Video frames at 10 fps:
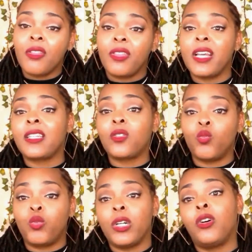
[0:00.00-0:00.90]
This
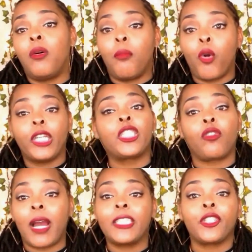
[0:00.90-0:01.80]
will
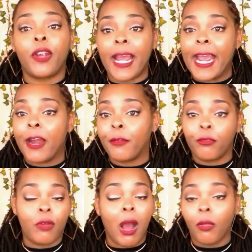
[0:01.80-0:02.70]
moisturize your hair
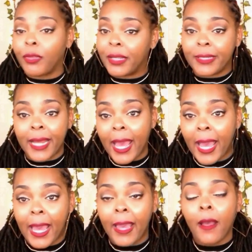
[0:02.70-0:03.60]
throughout the
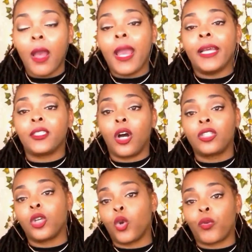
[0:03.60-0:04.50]
day. It's
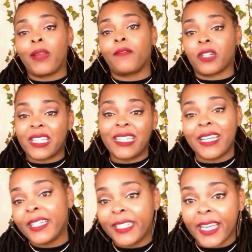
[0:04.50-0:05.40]
also great for
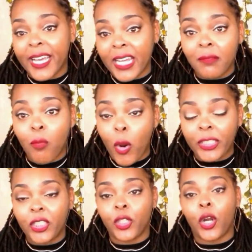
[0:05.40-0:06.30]
sealing in
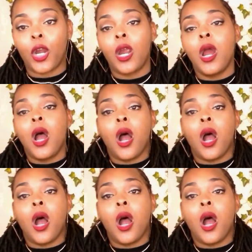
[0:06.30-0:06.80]
moisture.